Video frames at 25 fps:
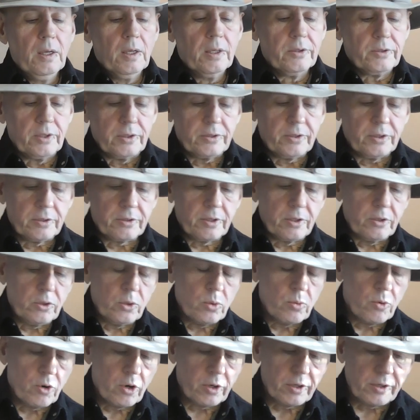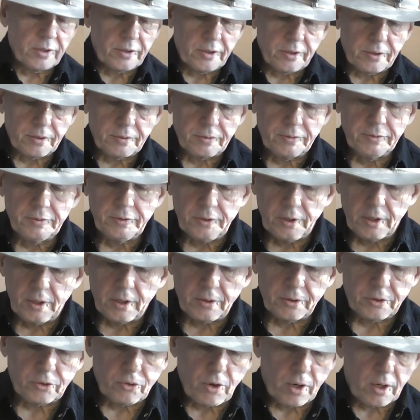since it's a new word that they
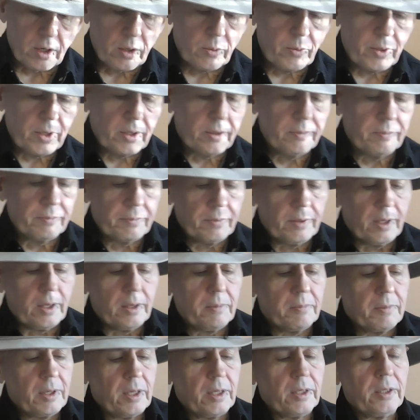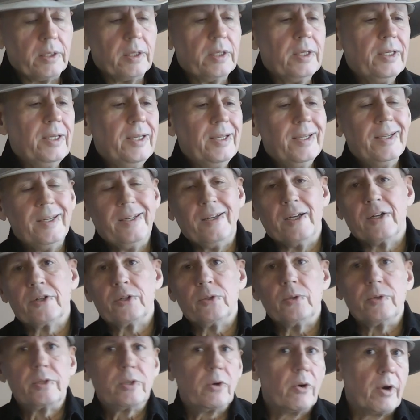struggle with, they may not
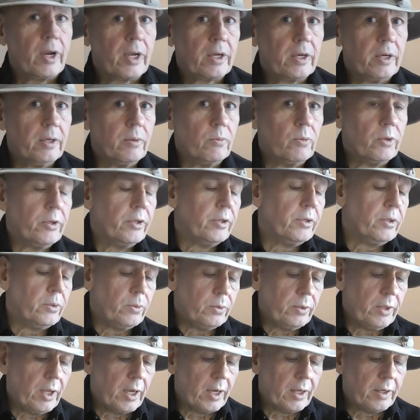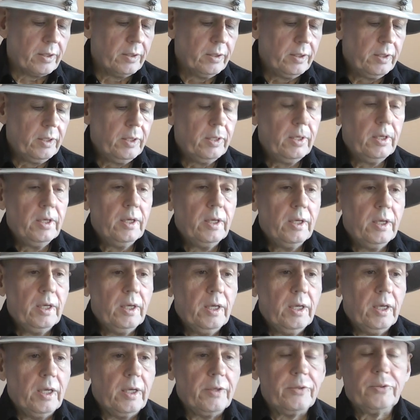do it correctly. What you do then
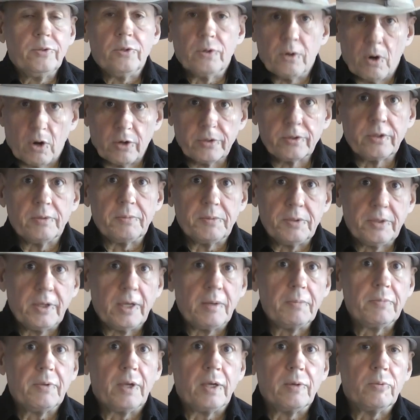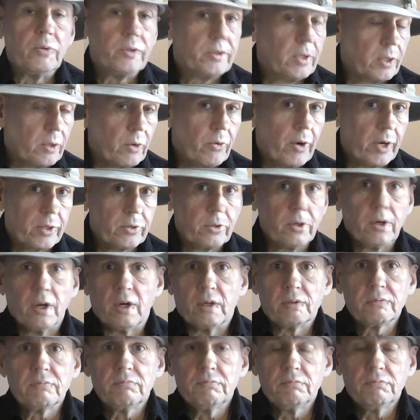is to ask them the same thing: was they correct or
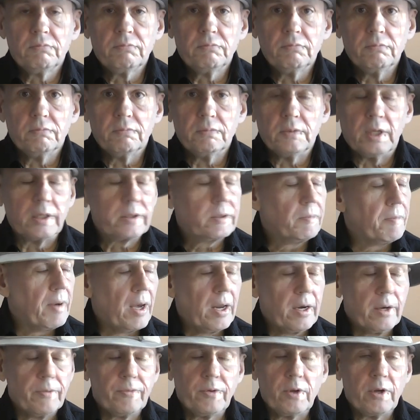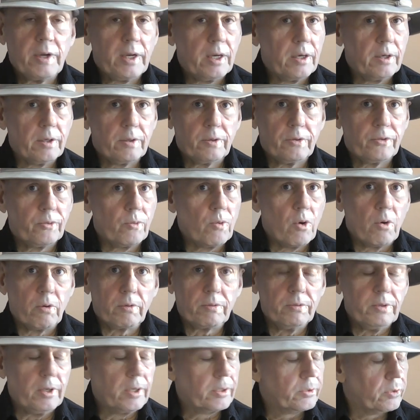not? Doesn't matter if you hear it is
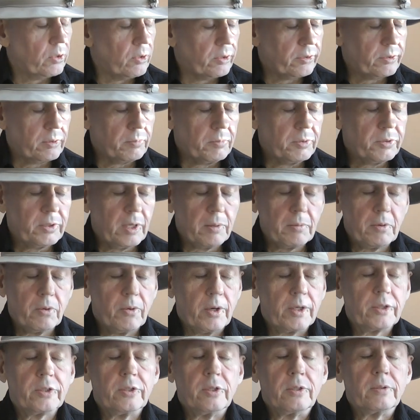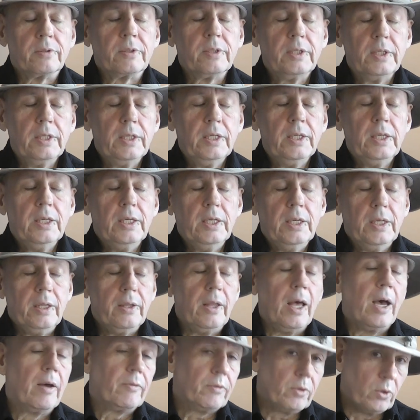wrong. Just ask them the same question.
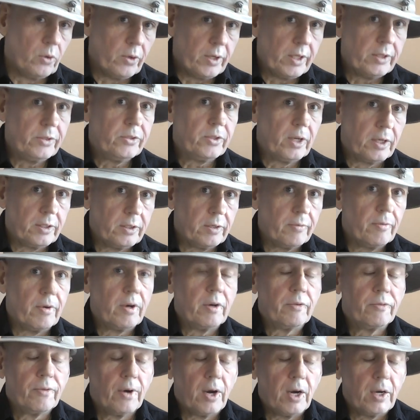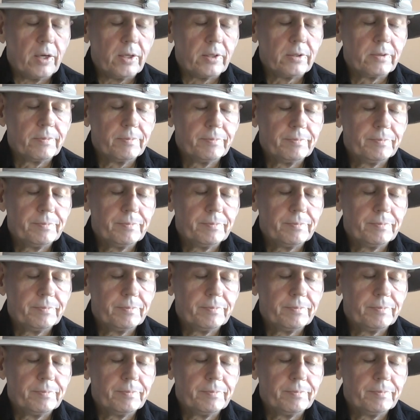They have to go inside and verify it,